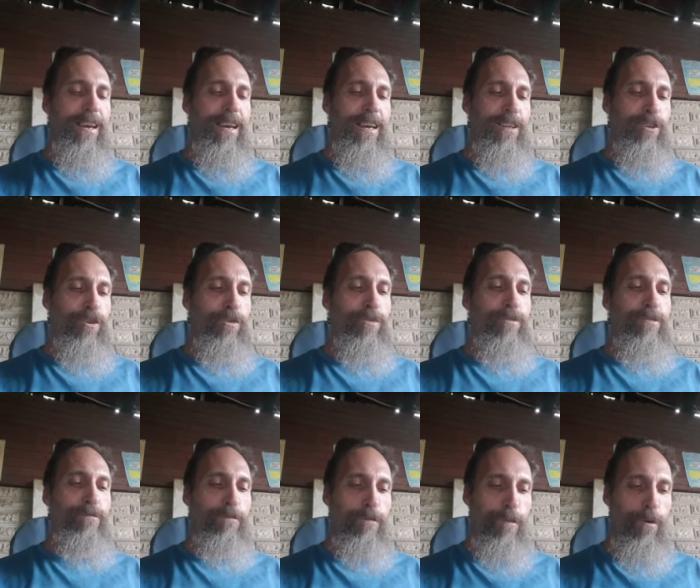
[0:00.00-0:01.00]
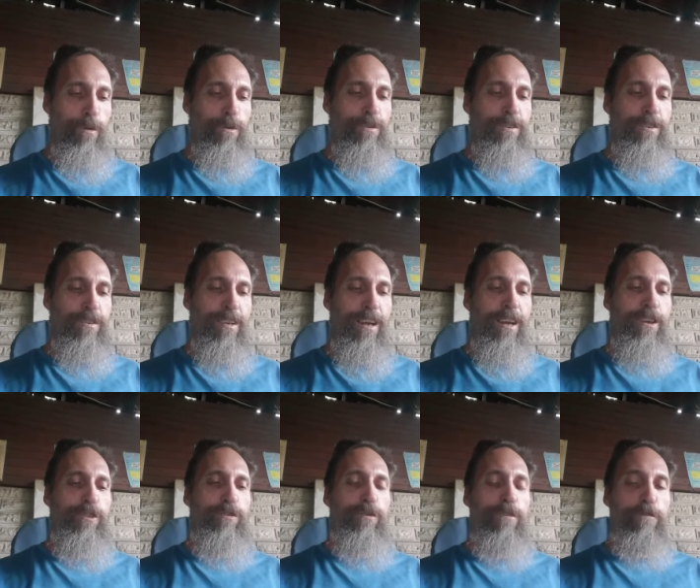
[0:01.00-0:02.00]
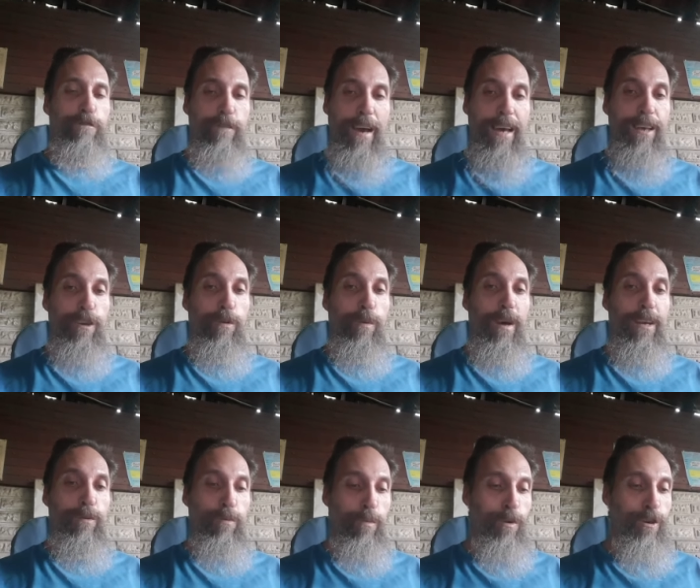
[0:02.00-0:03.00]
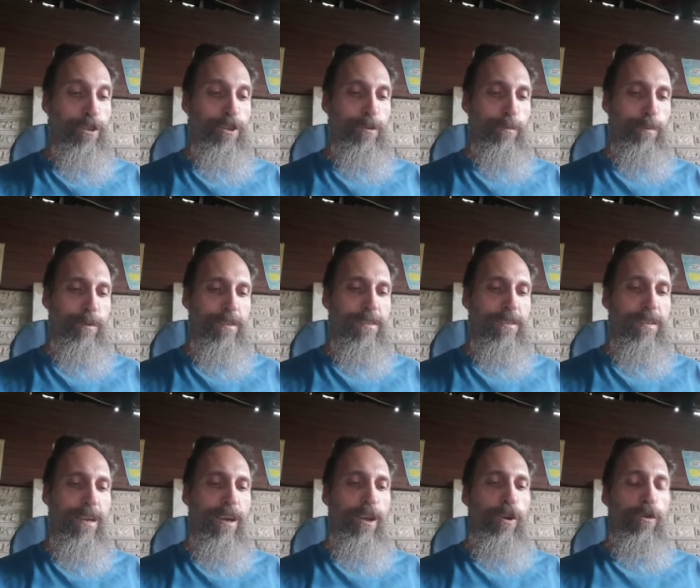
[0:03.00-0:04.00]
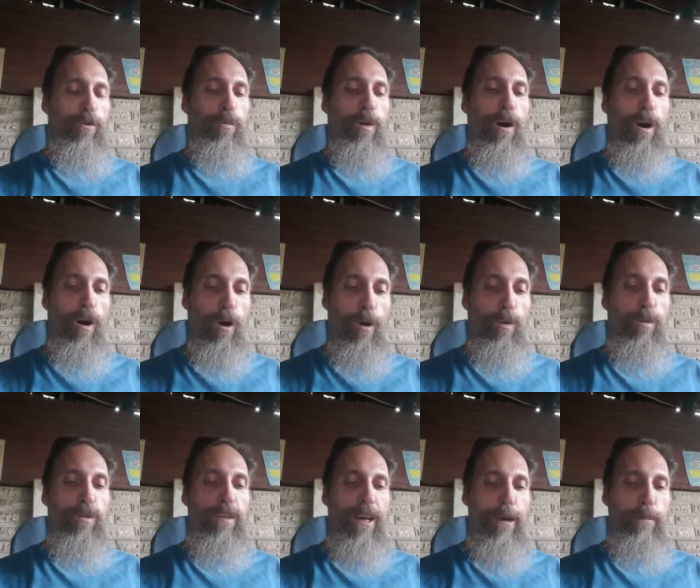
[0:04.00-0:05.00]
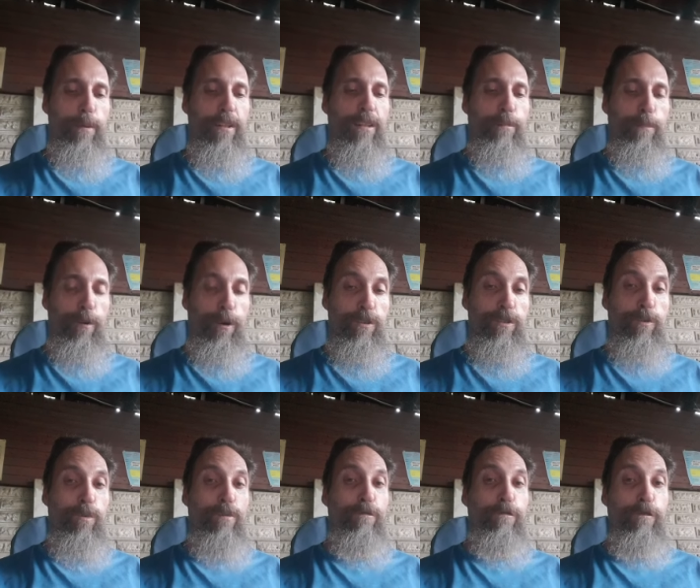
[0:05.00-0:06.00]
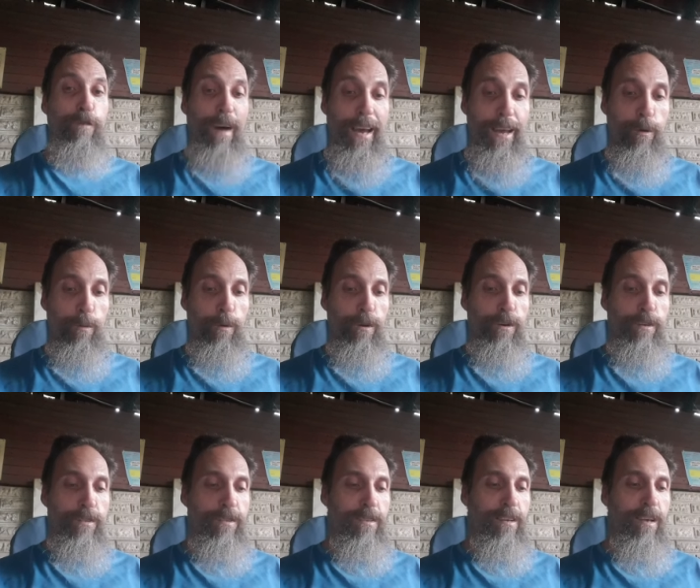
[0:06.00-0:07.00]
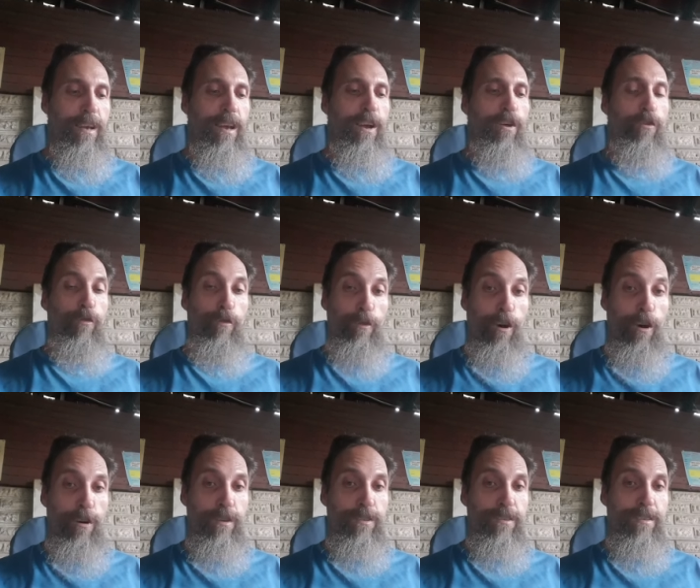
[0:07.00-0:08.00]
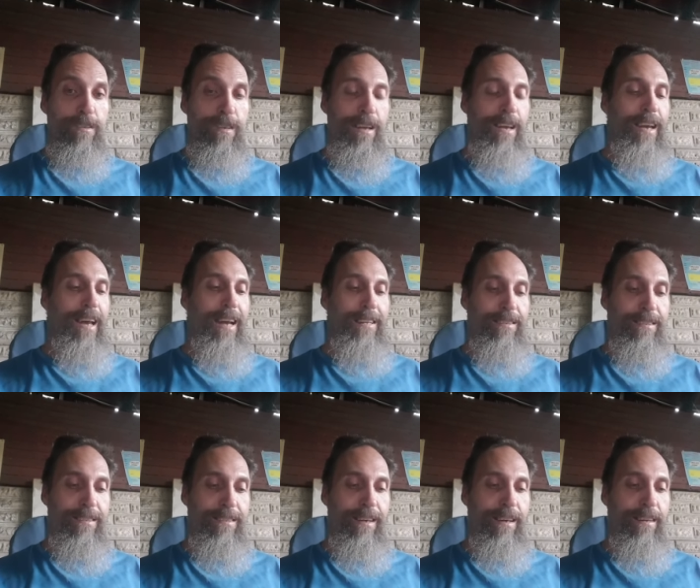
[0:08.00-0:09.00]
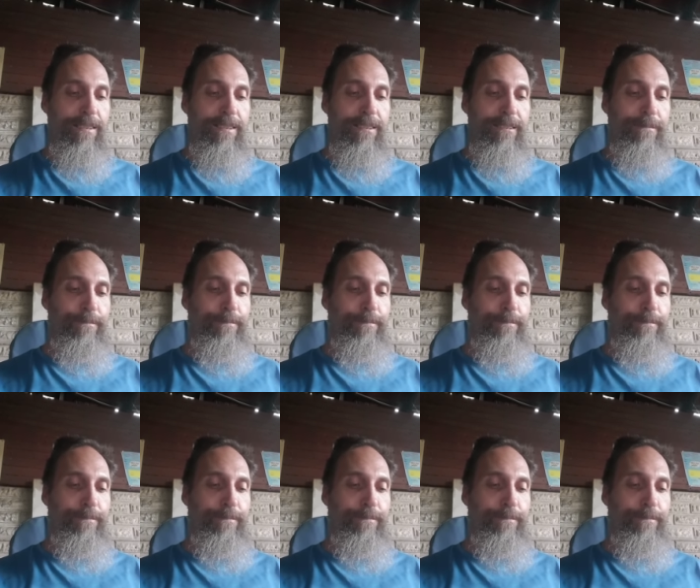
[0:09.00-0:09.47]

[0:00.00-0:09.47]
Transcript: it used force to evacuate worshippers who were holed up at the mosque with fireworks, rocks, and sticks.